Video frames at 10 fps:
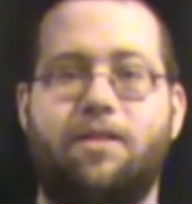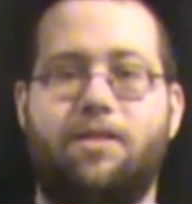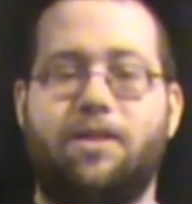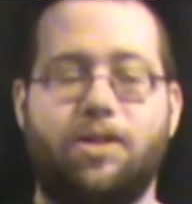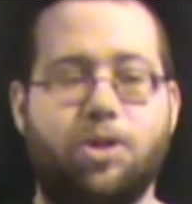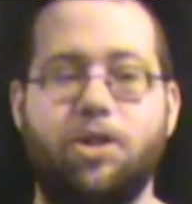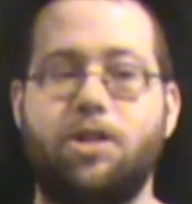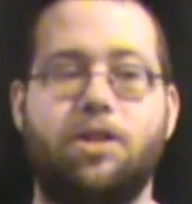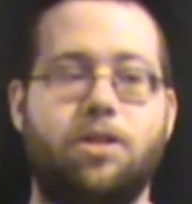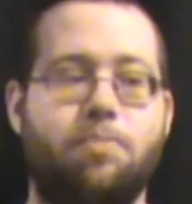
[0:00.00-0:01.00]

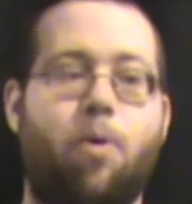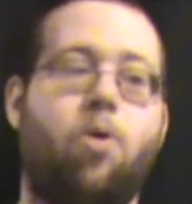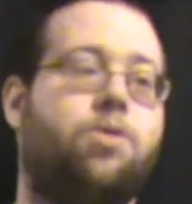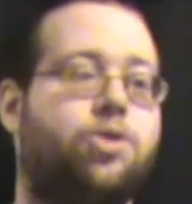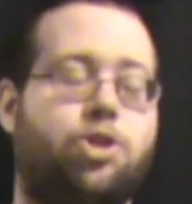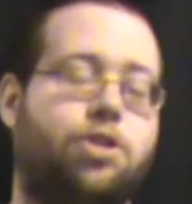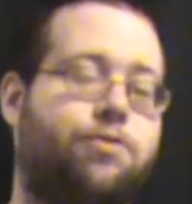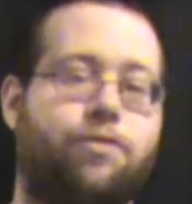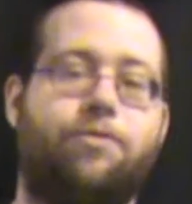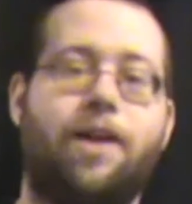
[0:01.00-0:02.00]
This pole is
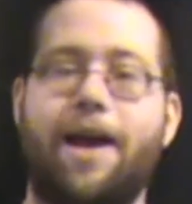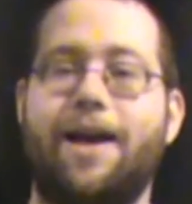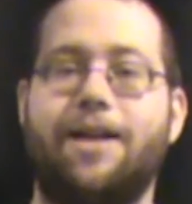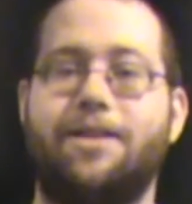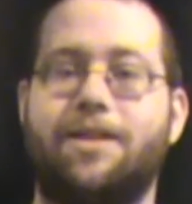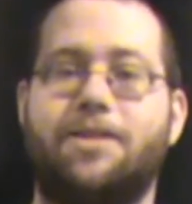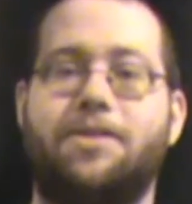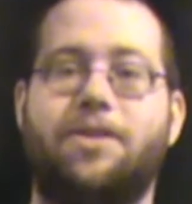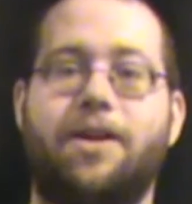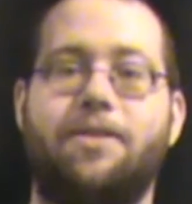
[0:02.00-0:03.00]
just for flags, and
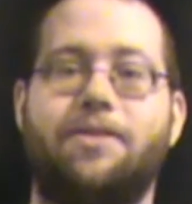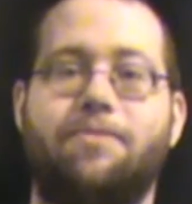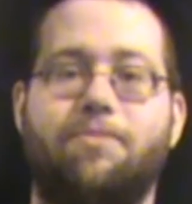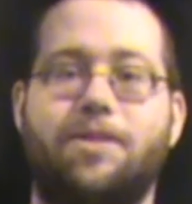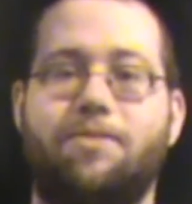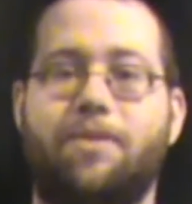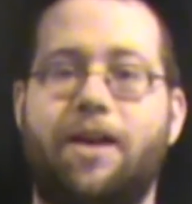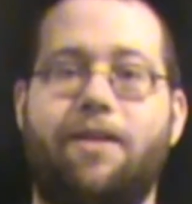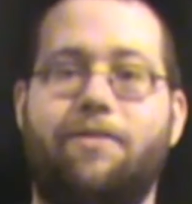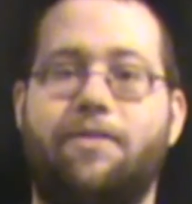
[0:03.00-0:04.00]
that's the entire reason
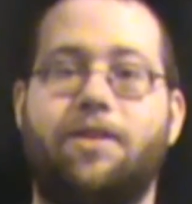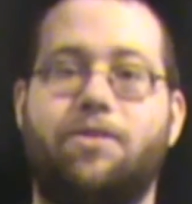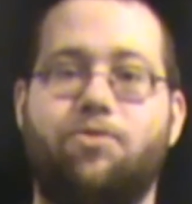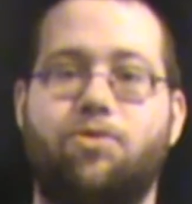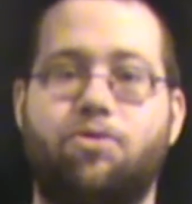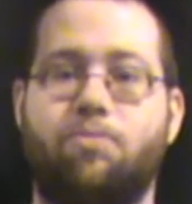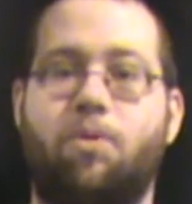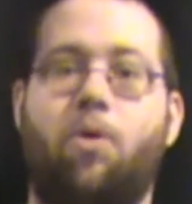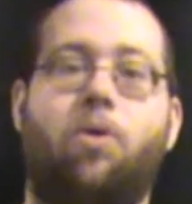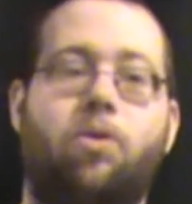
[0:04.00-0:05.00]
we have this
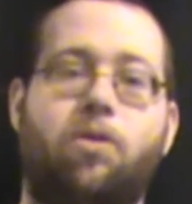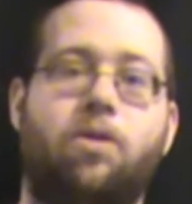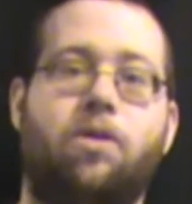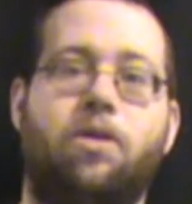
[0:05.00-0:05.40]
pole.